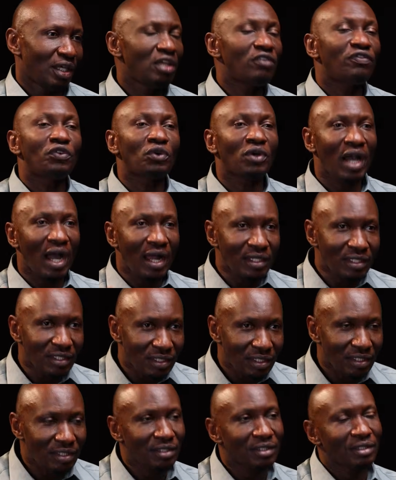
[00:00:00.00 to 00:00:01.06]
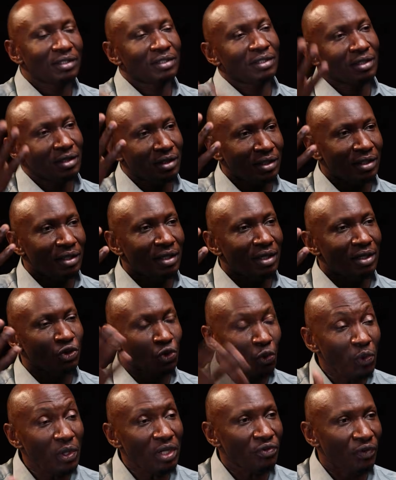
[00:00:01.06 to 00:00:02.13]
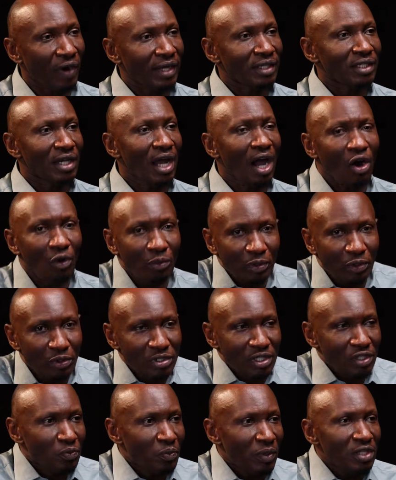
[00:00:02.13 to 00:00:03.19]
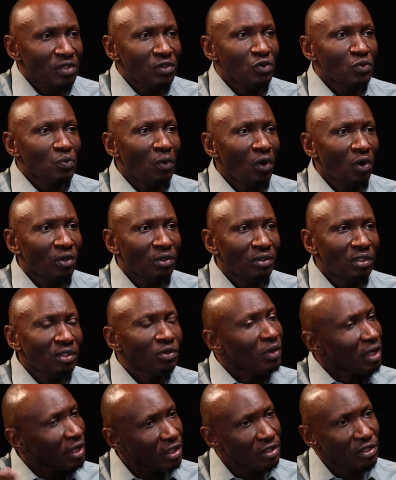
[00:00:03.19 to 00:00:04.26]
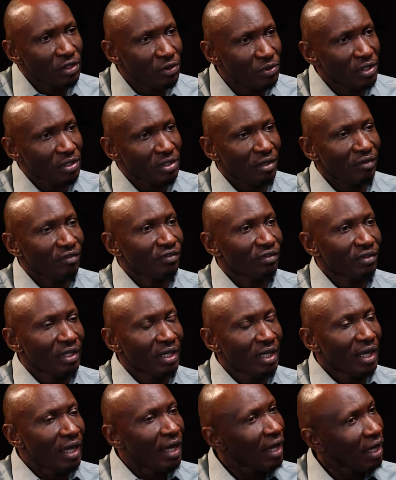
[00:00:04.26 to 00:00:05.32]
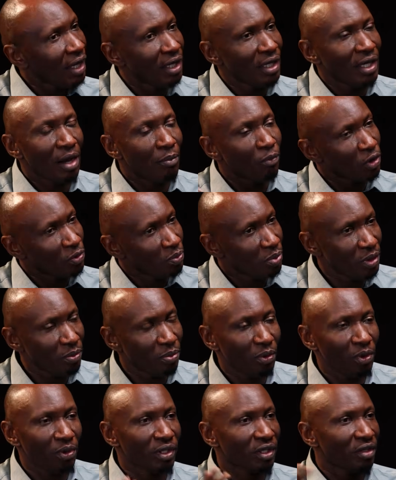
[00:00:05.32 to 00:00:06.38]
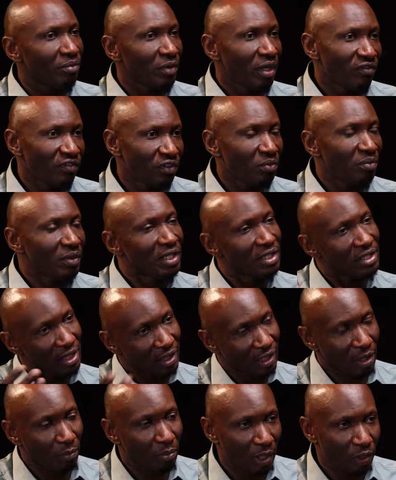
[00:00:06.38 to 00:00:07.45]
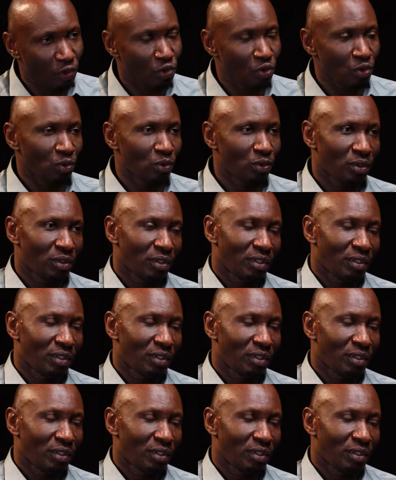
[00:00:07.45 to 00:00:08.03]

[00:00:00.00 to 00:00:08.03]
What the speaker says: If you can't do it right now because the space is small, you can excuse yourself. Hey, I'm with people. Give me a few minutes. I'll get back to you.